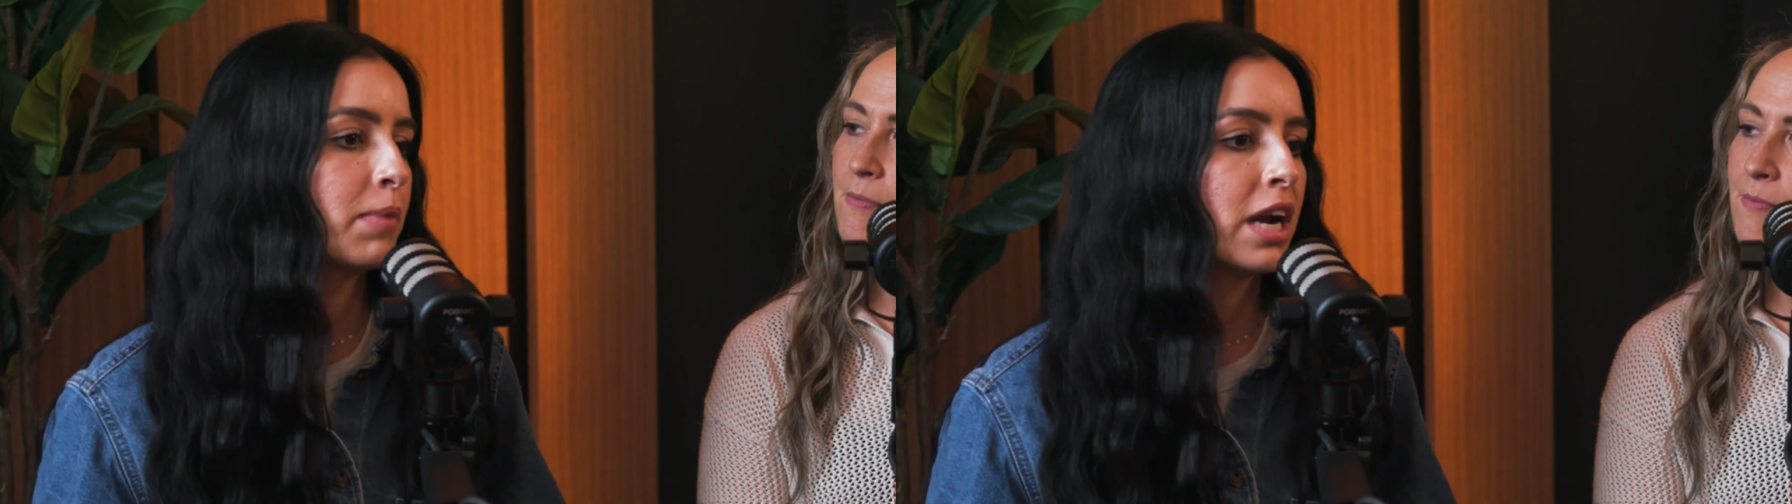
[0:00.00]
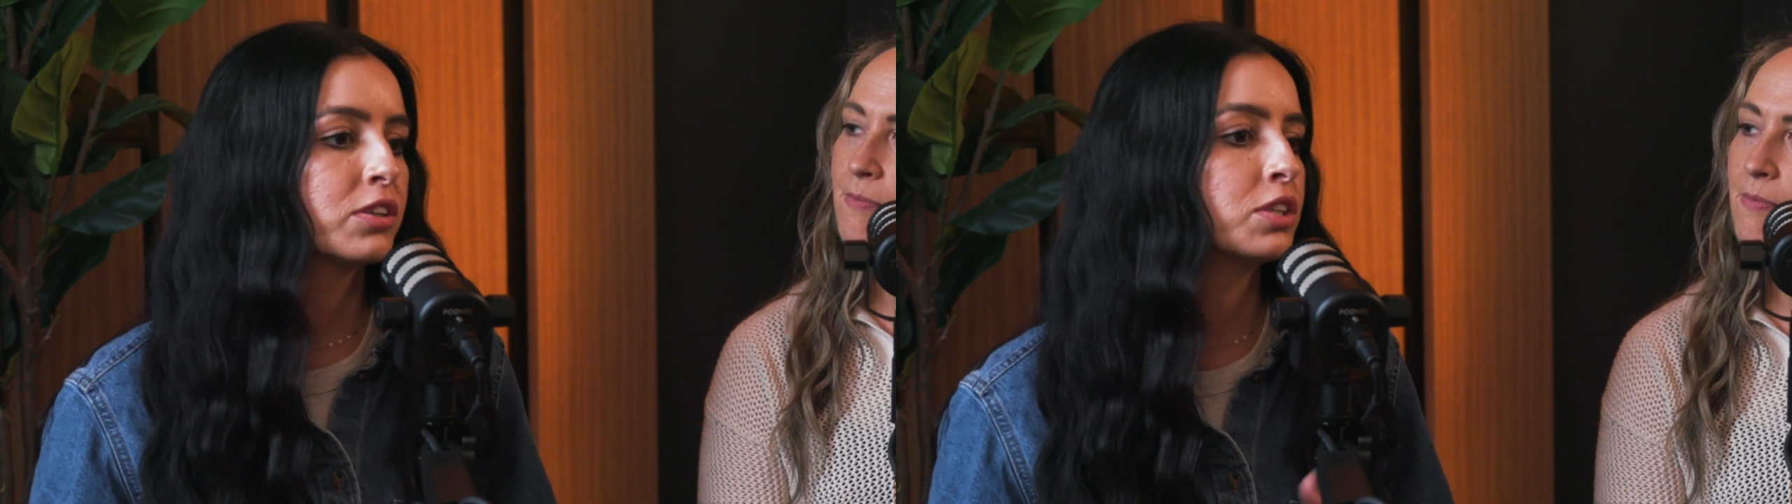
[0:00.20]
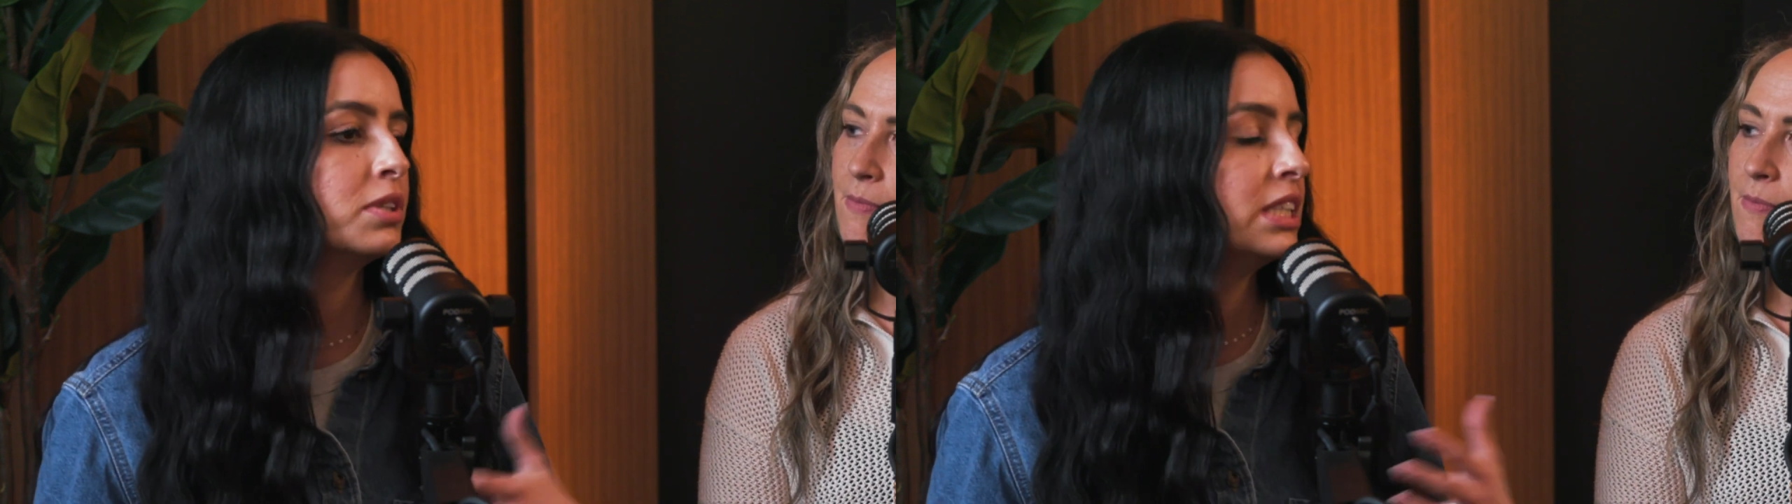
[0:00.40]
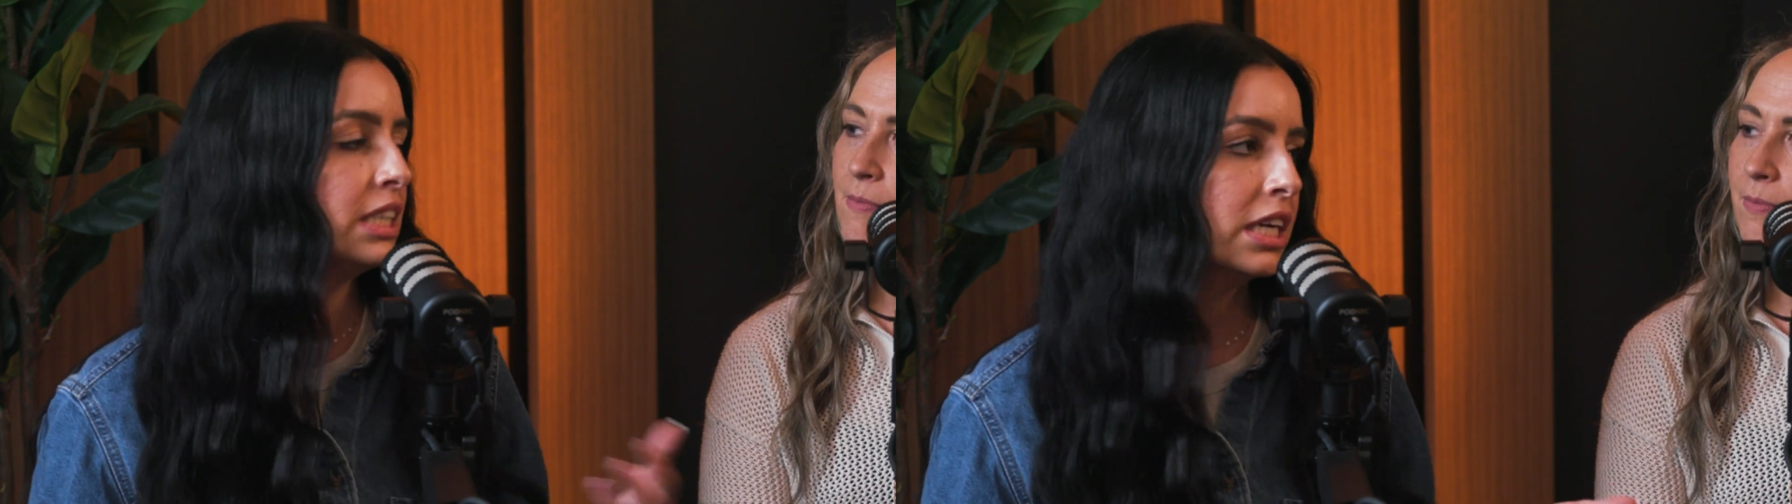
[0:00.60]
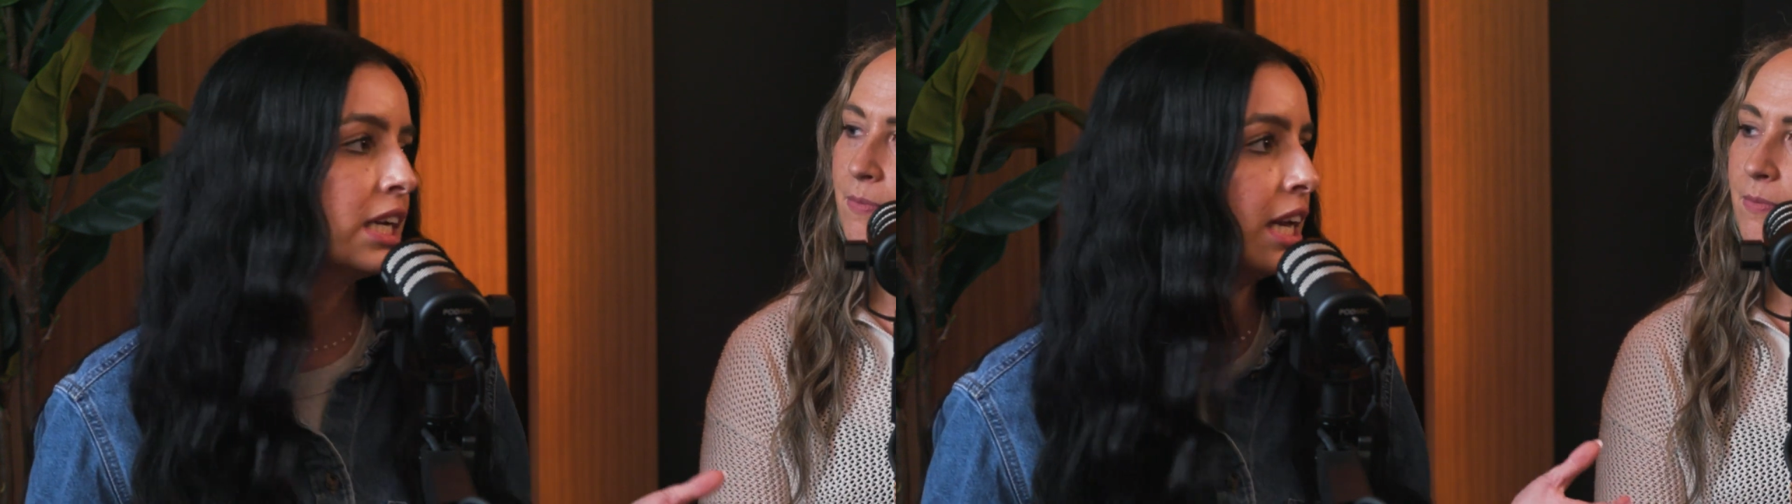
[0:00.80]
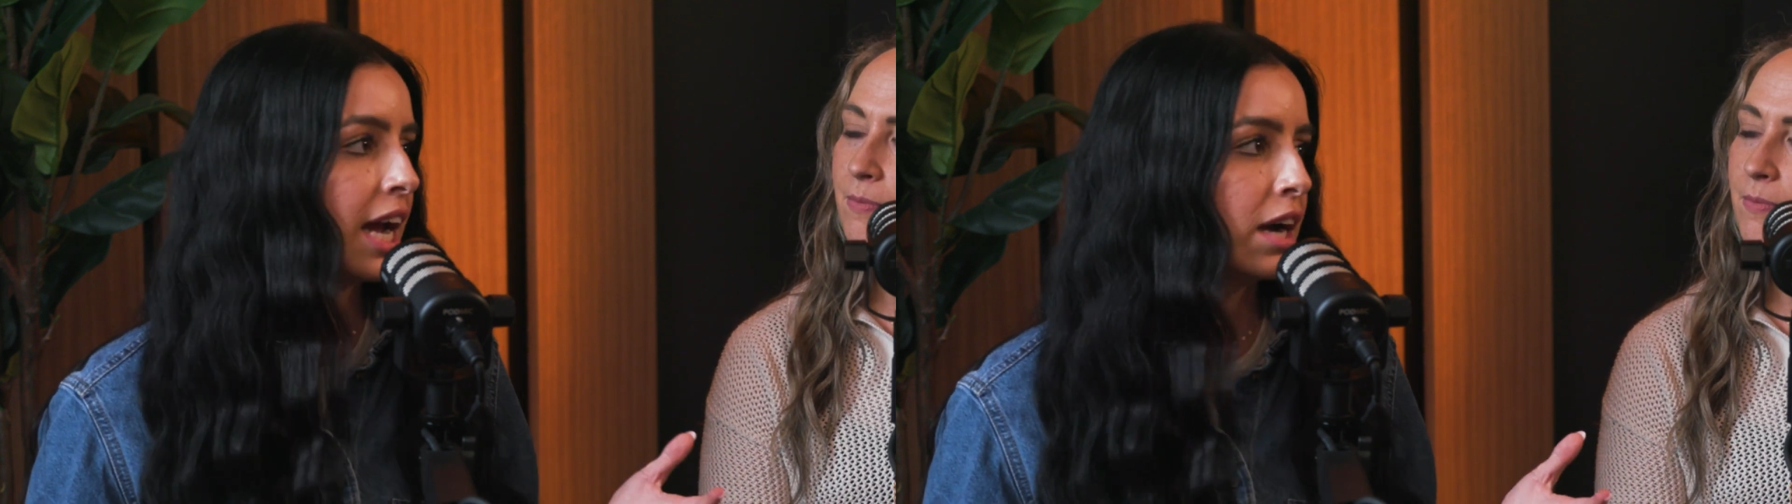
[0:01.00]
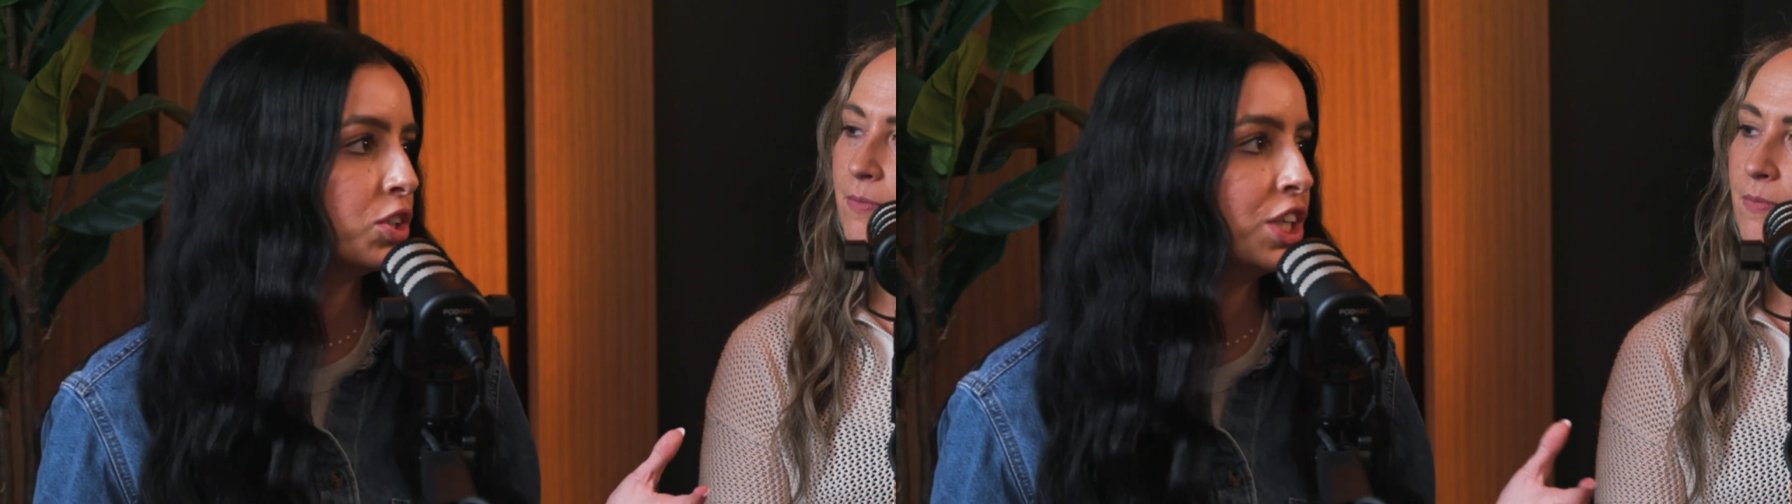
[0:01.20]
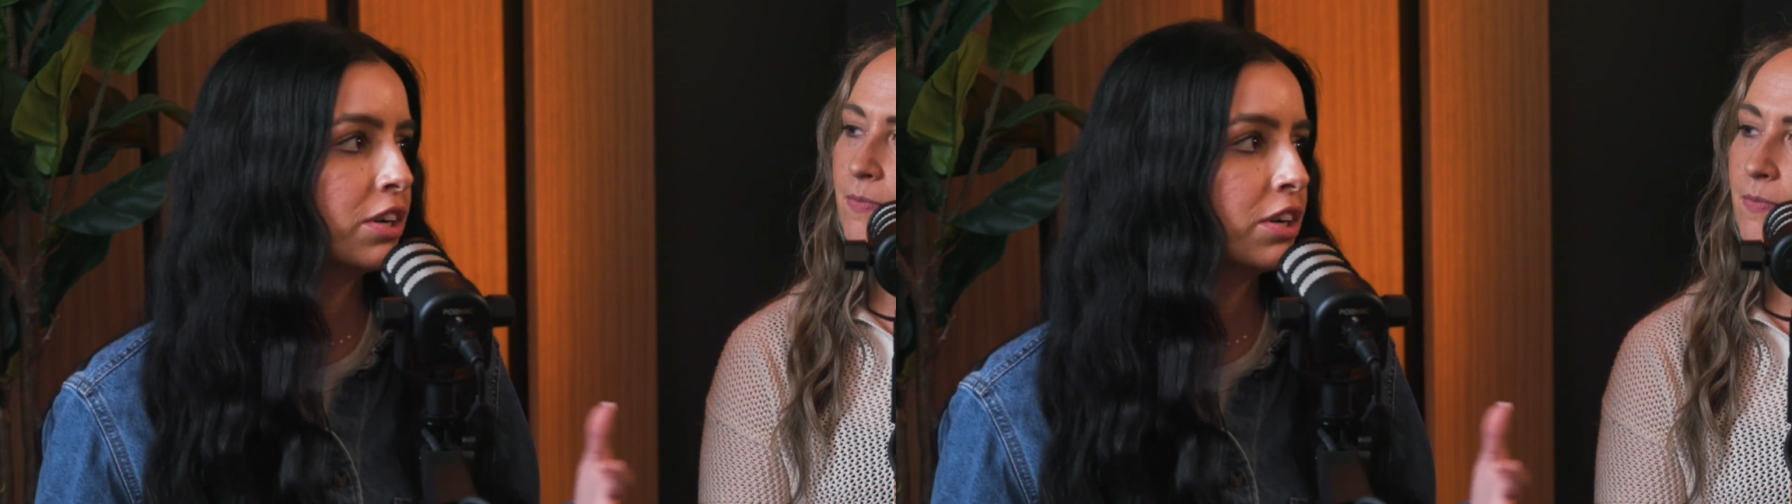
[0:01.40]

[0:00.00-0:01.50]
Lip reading: But I also see it in how she